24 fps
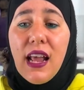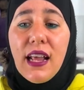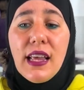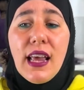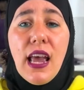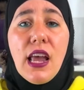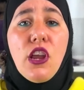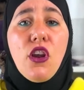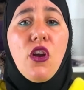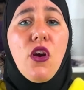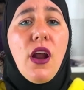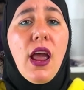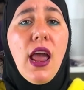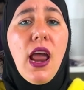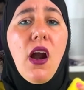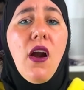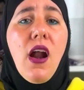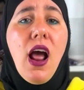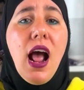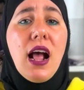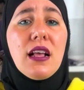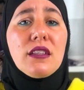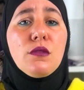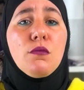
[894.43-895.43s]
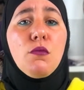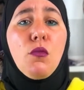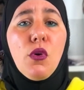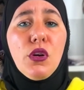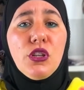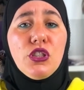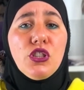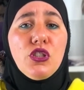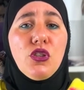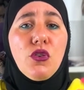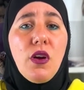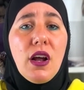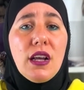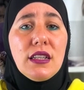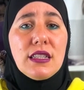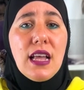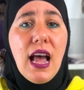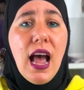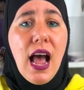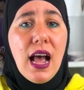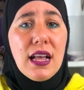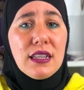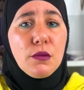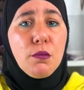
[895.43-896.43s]
Get your hair as moisturized
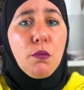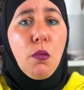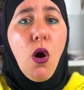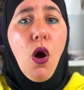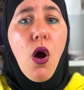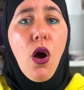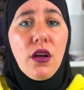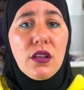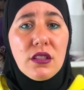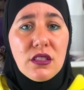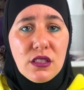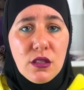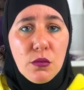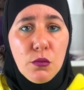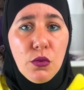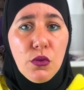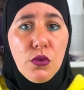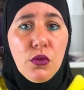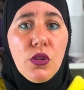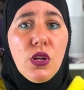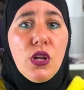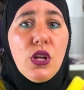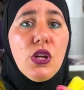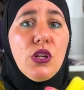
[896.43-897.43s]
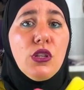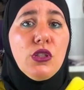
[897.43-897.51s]
as possible